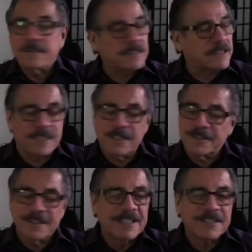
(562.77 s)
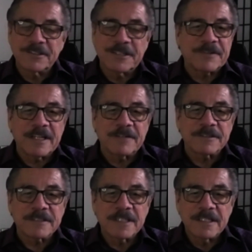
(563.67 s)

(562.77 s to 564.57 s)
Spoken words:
I said no, two different levels.